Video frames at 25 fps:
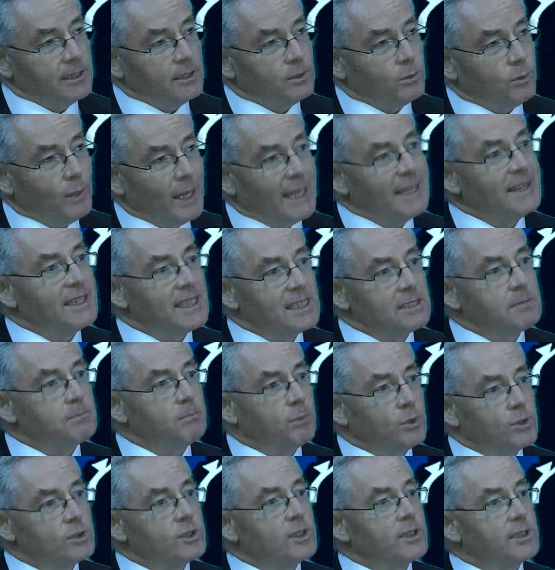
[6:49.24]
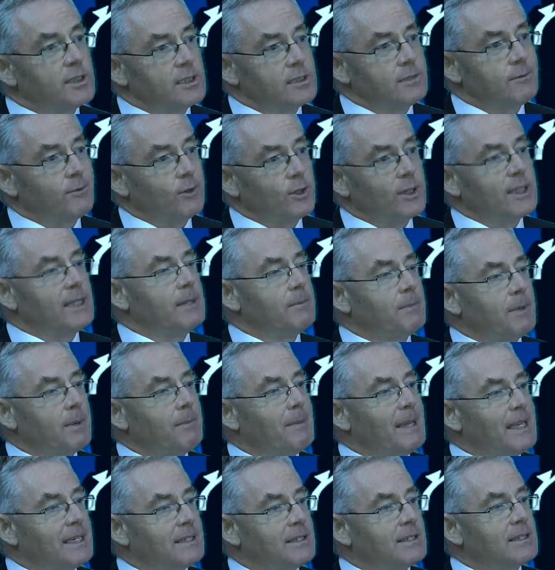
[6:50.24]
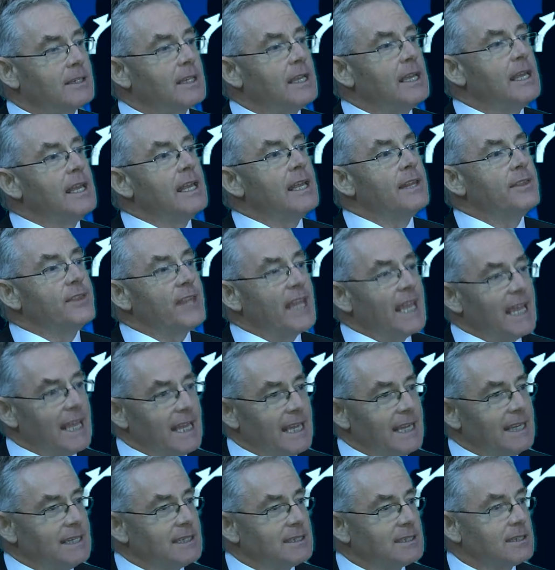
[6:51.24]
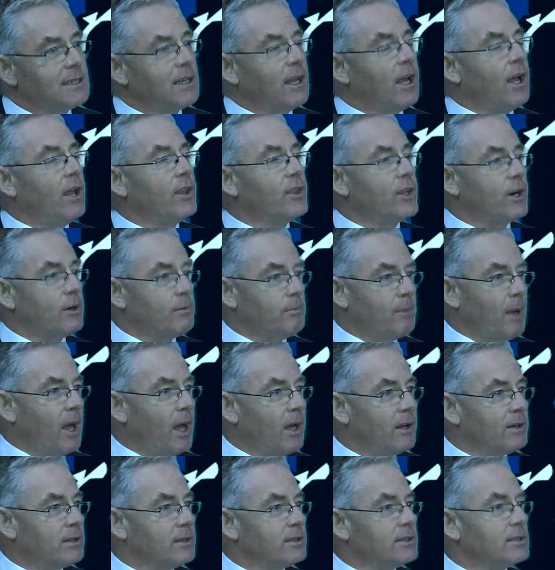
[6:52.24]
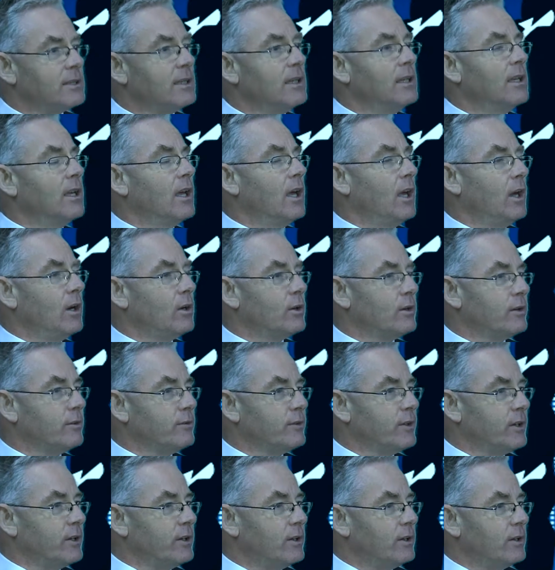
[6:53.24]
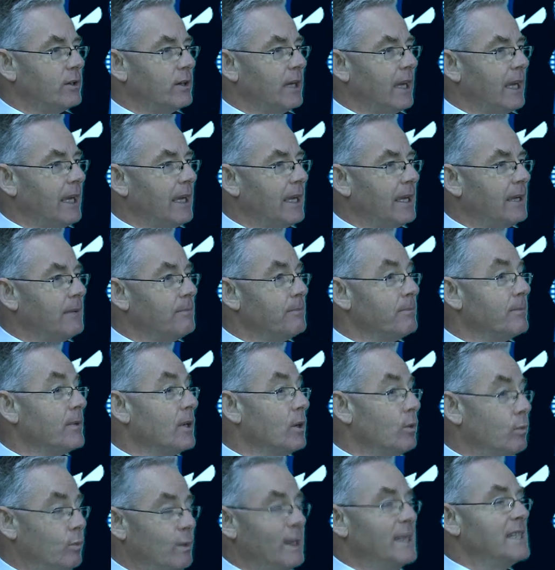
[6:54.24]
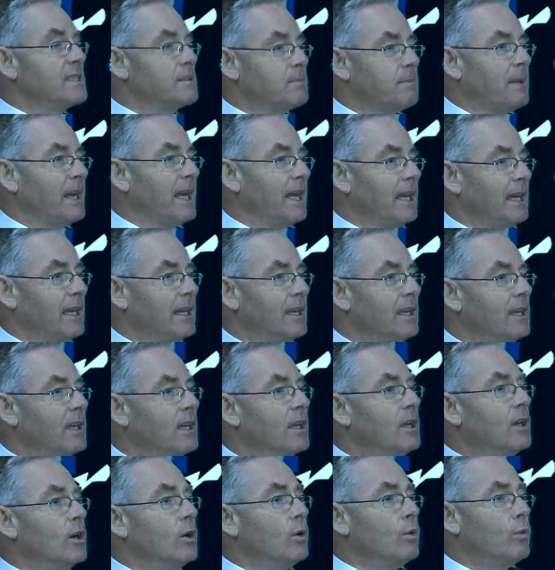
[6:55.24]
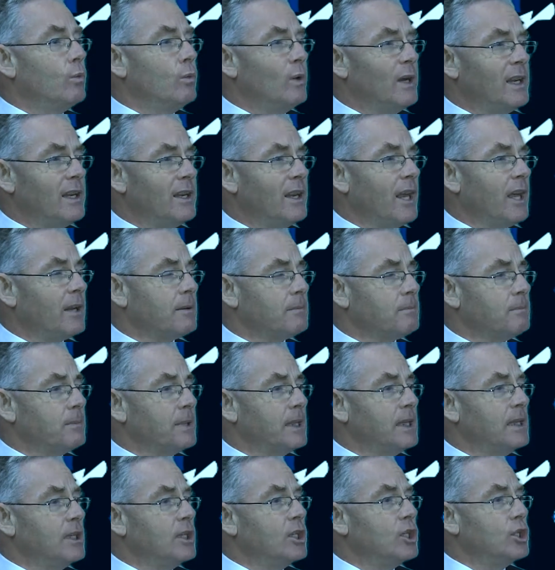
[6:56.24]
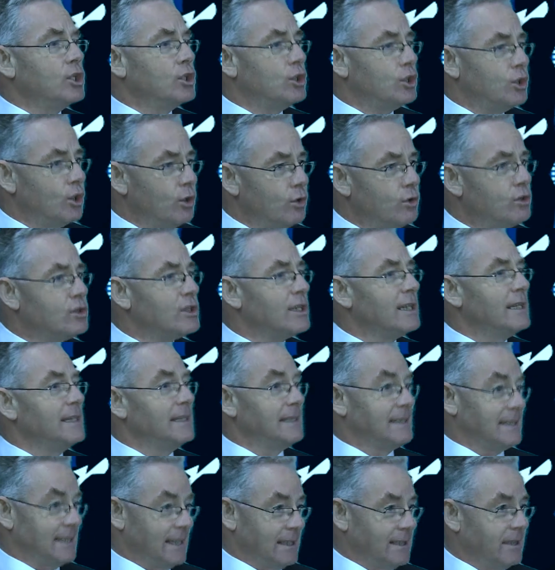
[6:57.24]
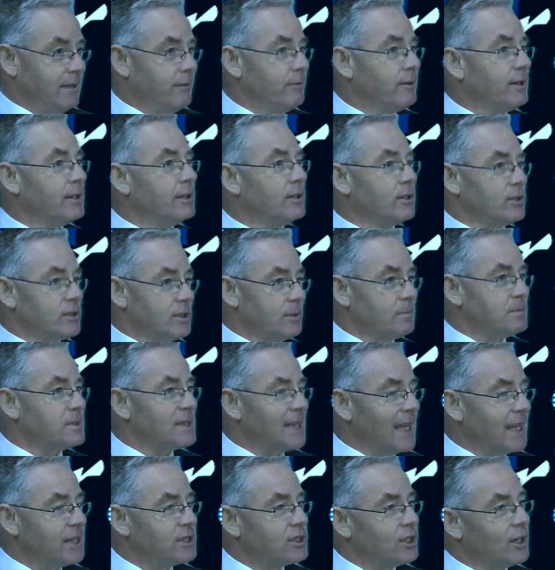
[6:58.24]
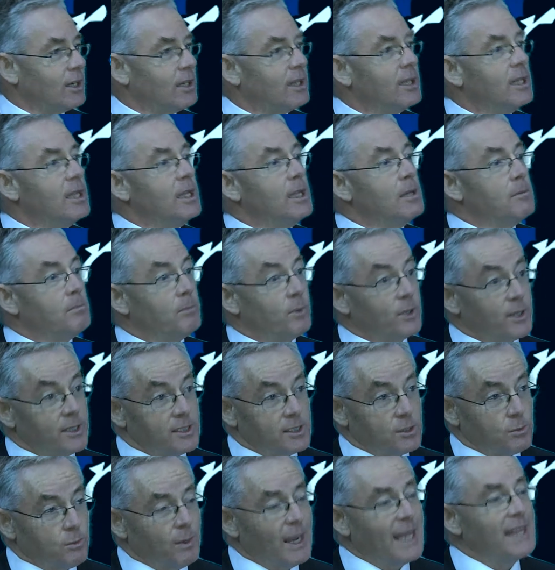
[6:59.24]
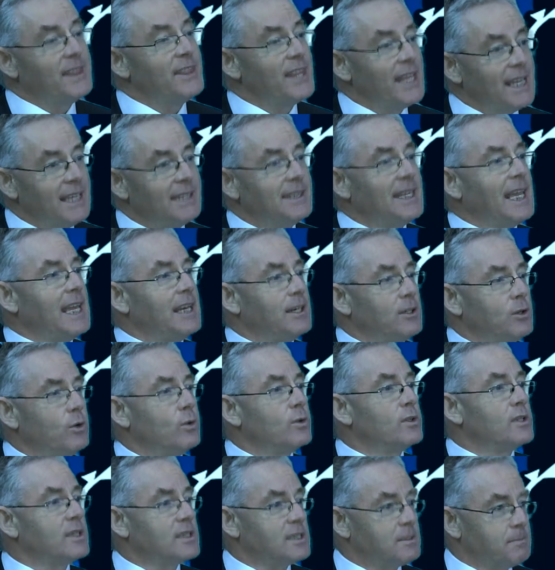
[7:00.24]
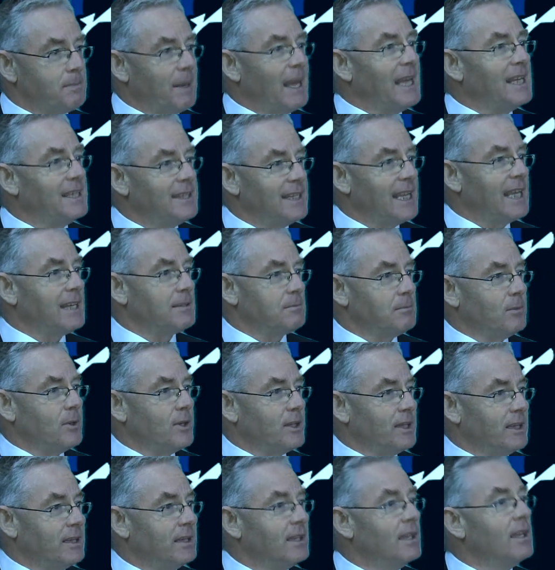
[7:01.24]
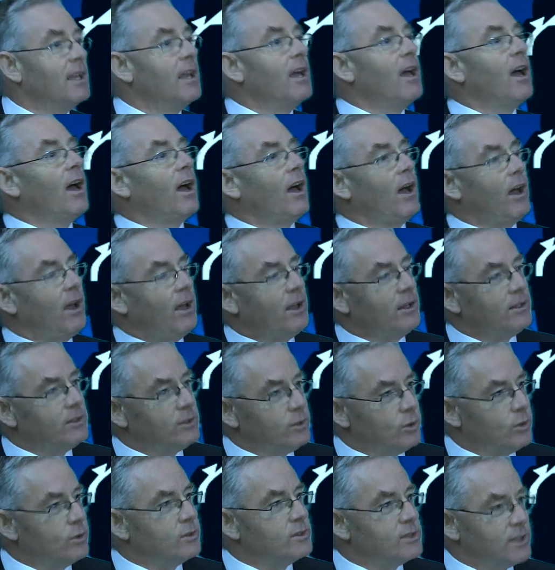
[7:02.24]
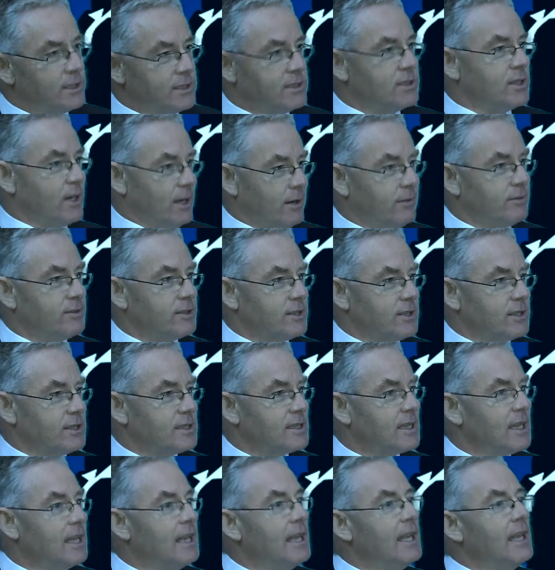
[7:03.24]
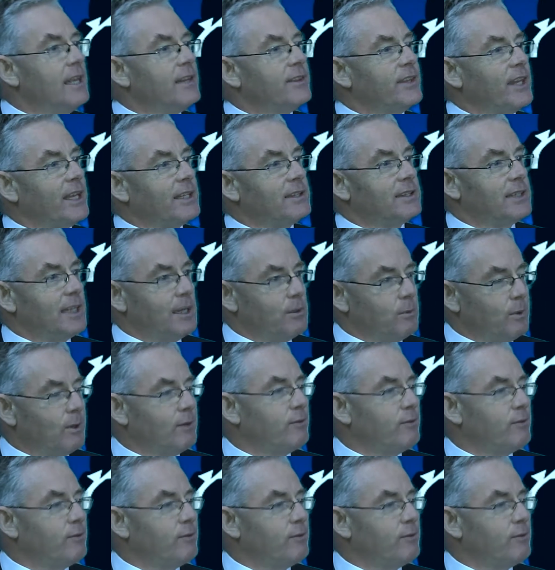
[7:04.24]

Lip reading: when this budget is fully implemented, the hit on their pocket out of their week's pay will not be hugely significant or substantial, but it's when they then go to spend that money on goods and services that they will